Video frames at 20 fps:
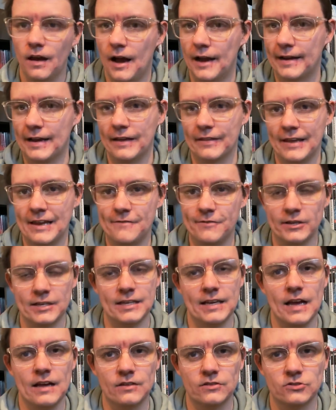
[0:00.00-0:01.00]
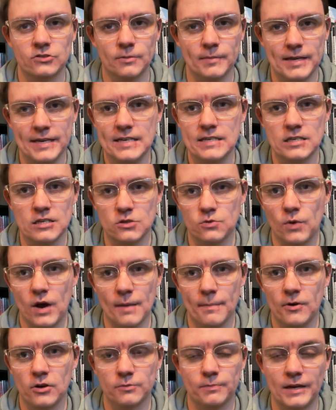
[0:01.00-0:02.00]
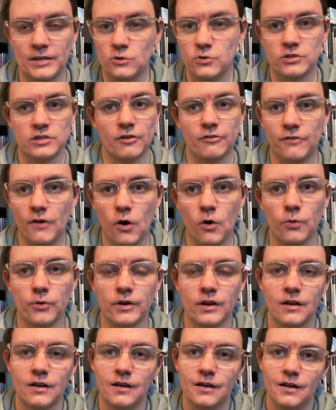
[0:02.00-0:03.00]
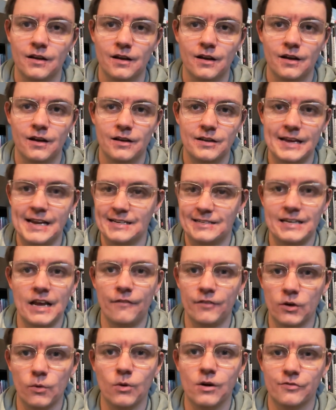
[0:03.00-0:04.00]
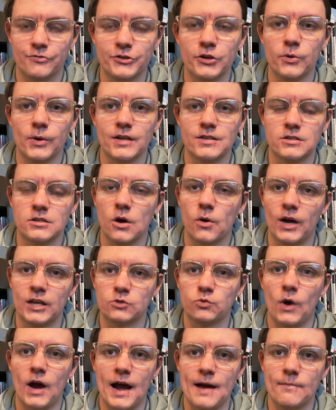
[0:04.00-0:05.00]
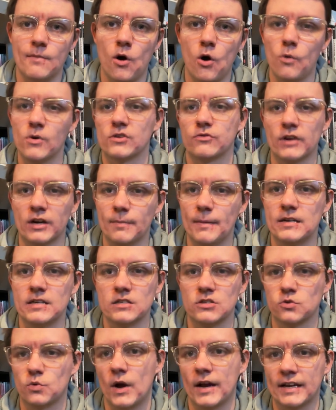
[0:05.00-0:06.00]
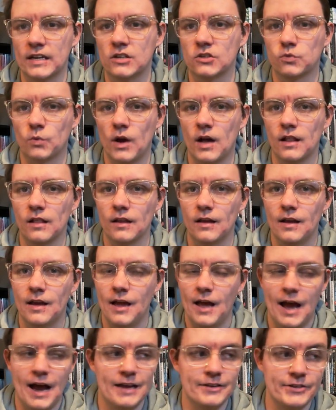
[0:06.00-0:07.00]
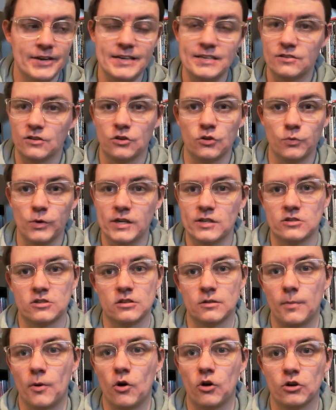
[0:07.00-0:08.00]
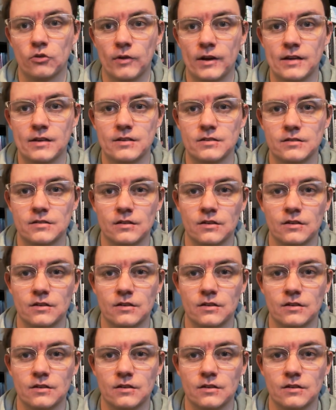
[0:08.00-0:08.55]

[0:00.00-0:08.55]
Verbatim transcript: Again, if you can get some easy swag bucks by using a phone, it's definitely worth doing. So that's why I'm always recommending Swagit as well and yet it's a good way just to support creators